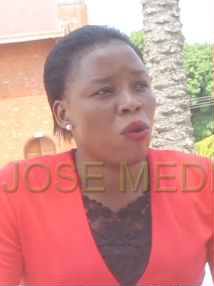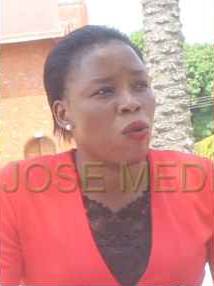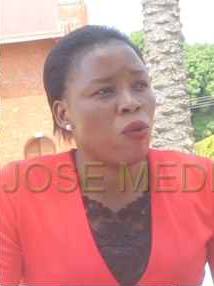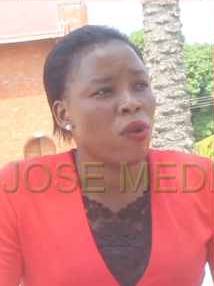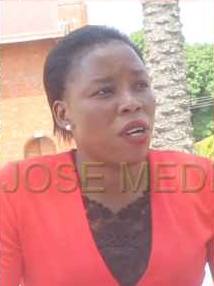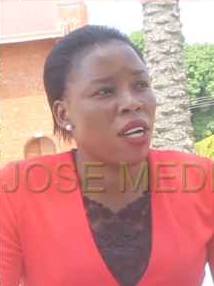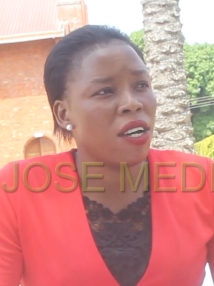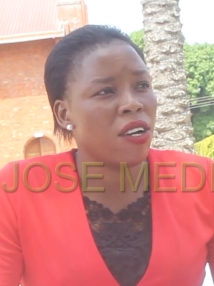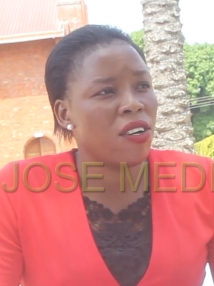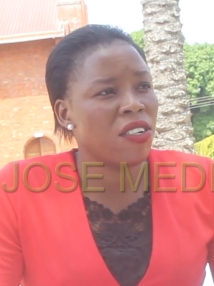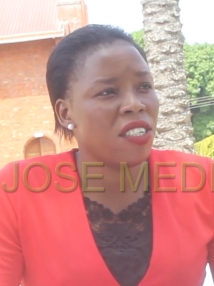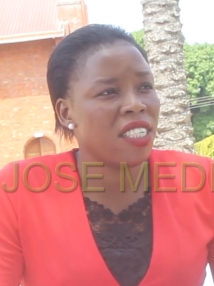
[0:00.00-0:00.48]

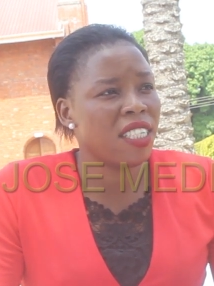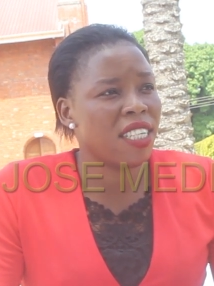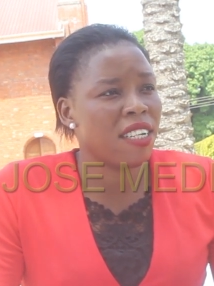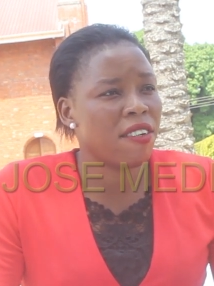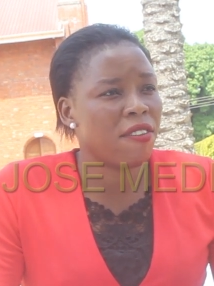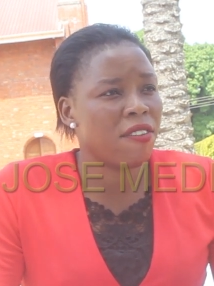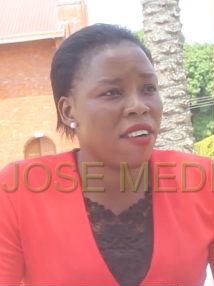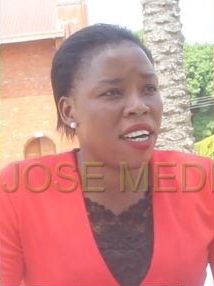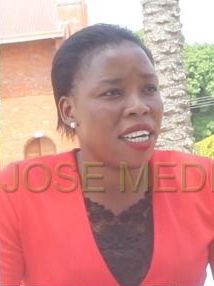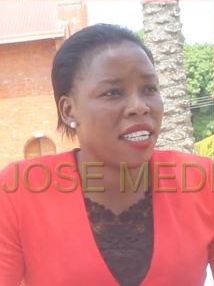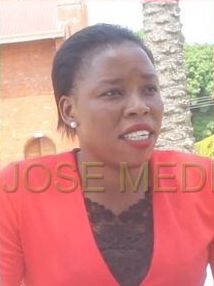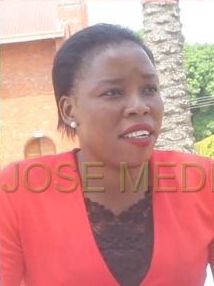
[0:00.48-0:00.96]
we launched
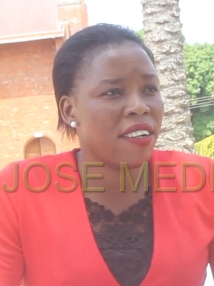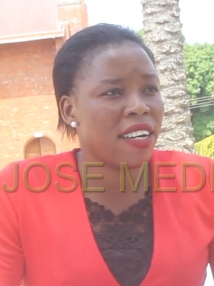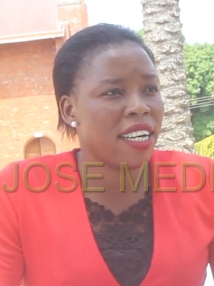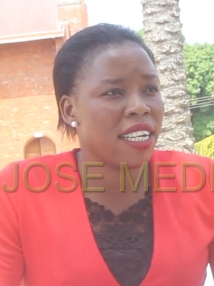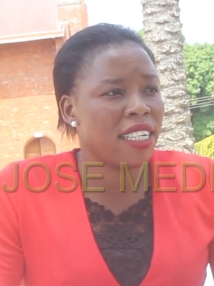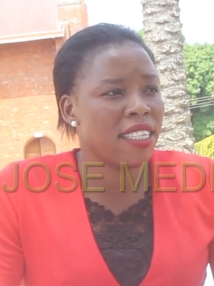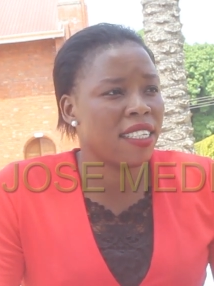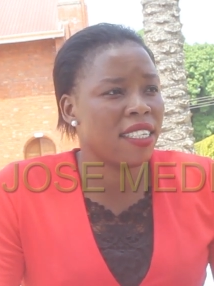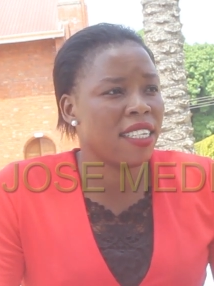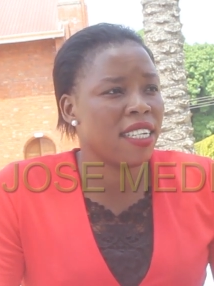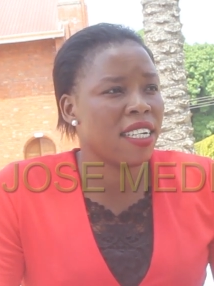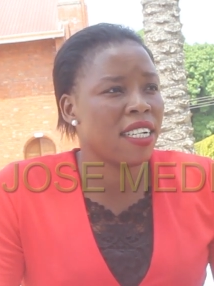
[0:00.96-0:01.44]
a
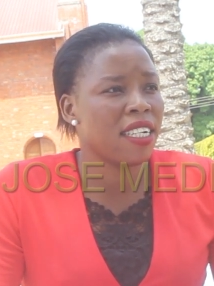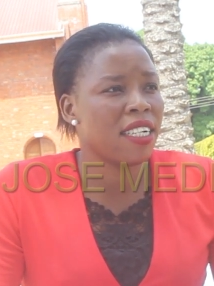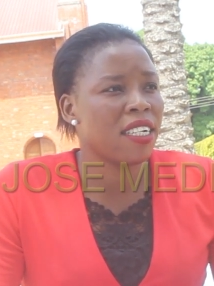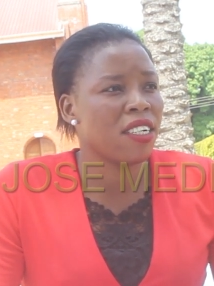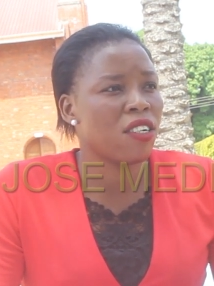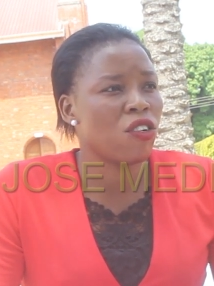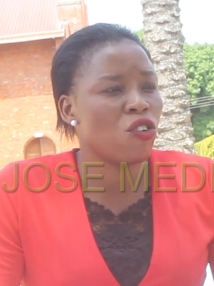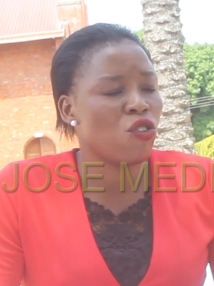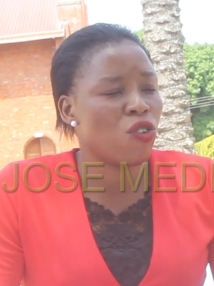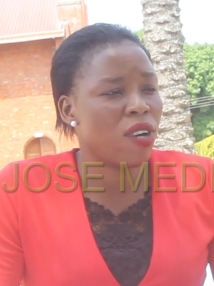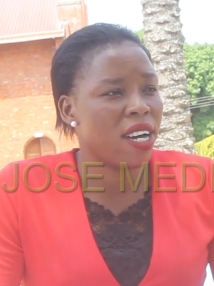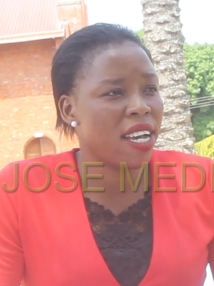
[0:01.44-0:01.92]
fundraising
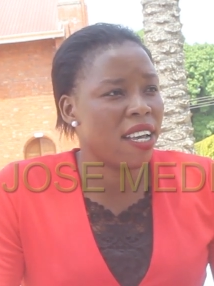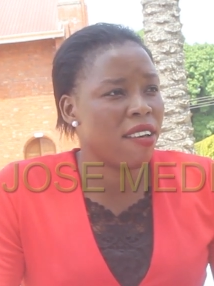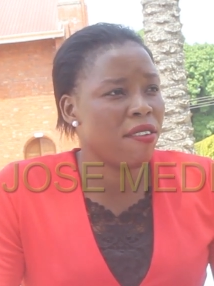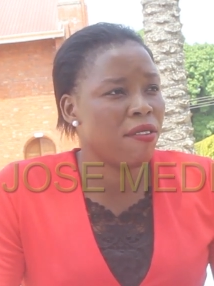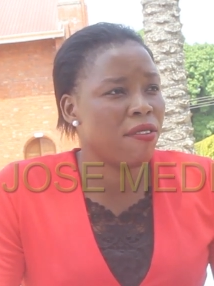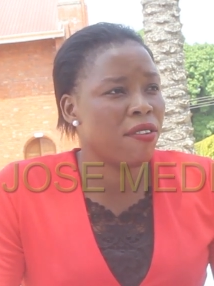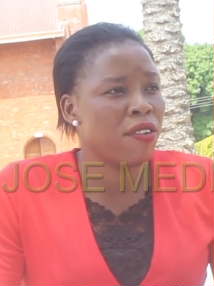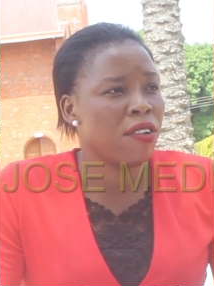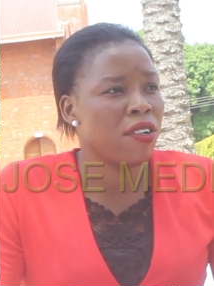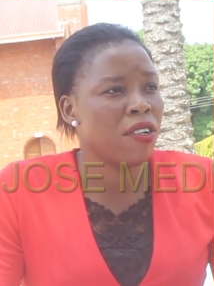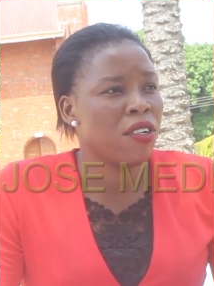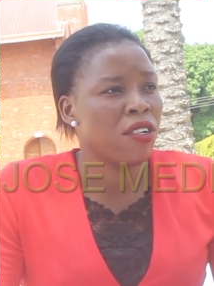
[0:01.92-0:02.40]
drive